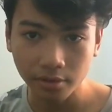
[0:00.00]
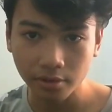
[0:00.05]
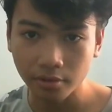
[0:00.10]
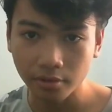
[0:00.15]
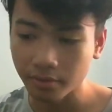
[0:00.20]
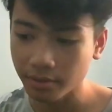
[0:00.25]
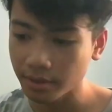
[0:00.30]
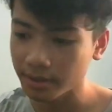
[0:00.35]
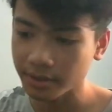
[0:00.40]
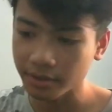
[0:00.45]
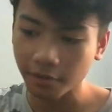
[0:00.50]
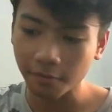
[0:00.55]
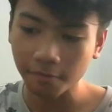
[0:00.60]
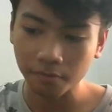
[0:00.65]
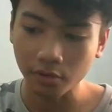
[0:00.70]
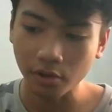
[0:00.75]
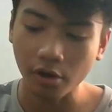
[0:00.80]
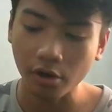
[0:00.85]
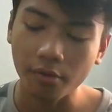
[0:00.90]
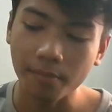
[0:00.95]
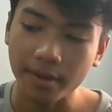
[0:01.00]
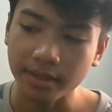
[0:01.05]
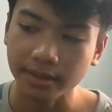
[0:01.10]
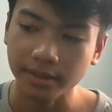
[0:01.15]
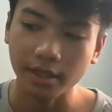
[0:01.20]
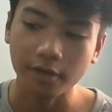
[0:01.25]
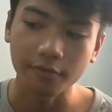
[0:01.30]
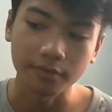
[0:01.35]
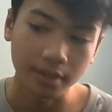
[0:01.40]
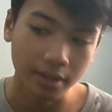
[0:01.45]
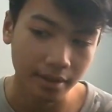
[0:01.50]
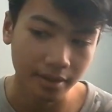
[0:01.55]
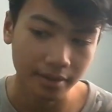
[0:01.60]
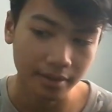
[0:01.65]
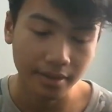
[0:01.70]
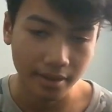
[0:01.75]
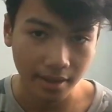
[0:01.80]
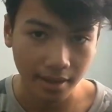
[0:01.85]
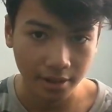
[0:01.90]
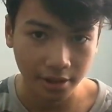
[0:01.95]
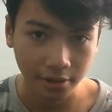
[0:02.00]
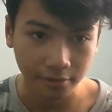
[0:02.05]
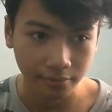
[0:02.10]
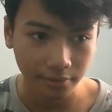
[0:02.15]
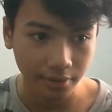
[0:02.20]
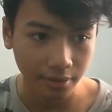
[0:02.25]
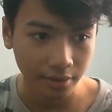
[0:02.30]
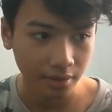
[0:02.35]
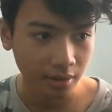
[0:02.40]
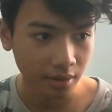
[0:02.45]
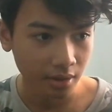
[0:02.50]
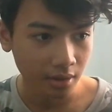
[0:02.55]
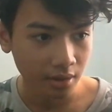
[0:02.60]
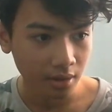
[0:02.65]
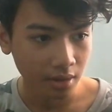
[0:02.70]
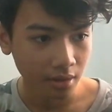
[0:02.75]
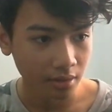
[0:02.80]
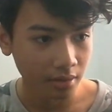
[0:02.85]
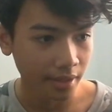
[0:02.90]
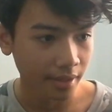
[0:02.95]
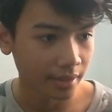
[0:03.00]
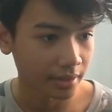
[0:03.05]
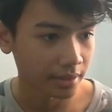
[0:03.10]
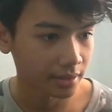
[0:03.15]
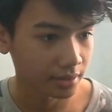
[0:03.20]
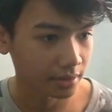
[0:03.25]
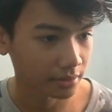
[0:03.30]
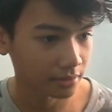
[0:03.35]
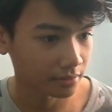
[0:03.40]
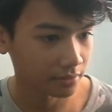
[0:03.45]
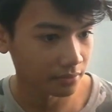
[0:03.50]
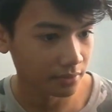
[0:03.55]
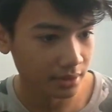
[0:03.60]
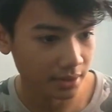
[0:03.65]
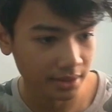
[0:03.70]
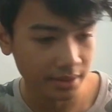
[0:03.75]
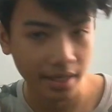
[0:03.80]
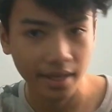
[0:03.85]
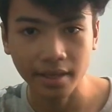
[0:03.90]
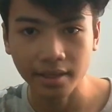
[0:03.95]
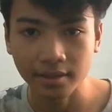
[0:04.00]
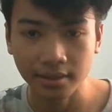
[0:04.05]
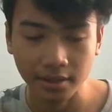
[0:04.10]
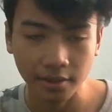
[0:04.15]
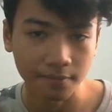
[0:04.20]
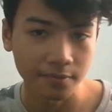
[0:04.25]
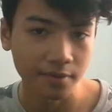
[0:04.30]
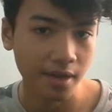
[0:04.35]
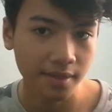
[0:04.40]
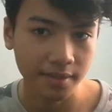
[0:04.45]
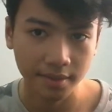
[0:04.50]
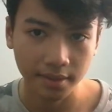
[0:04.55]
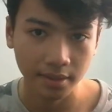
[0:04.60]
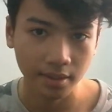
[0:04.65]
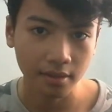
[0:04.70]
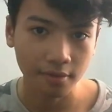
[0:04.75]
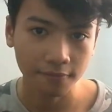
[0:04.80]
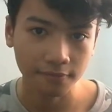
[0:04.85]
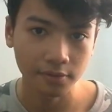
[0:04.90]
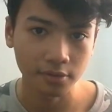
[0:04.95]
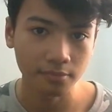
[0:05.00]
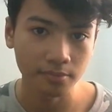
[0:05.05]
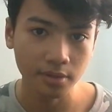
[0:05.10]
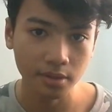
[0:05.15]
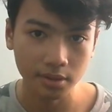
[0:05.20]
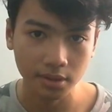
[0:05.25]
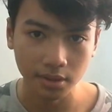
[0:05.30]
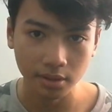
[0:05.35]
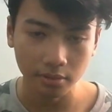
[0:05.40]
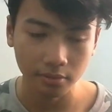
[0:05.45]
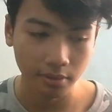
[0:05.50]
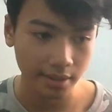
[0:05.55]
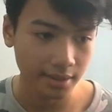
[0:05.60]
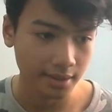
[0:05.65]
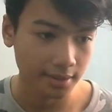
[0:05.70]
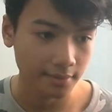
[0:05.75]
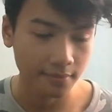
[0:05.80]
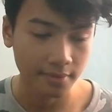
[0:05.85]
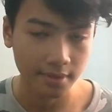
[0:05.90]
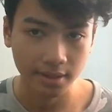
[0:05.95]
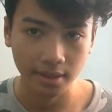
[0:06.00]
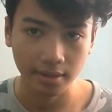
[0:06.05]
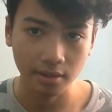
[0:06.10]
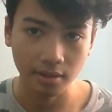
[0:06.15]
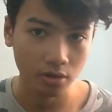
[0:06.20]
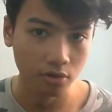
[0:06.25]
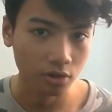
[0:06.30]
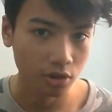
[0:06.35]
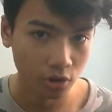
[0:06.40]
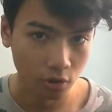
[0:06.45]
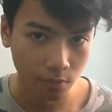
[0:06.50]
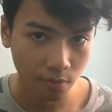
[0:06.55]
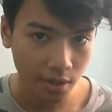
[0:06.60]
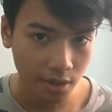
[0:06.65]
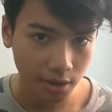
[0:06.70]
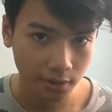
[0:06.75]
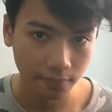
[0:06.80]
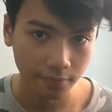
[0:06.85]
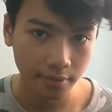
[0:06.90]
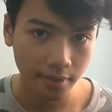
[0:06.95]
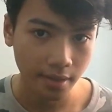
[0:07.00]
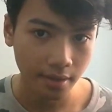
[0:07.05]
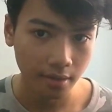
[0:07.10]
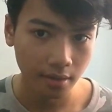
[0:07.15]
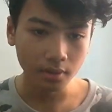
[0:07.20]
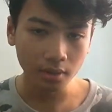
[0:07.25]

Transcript: You know, there's some comments out there that actually like saying some nice stuff to me, so I just want to say thank you so much for that.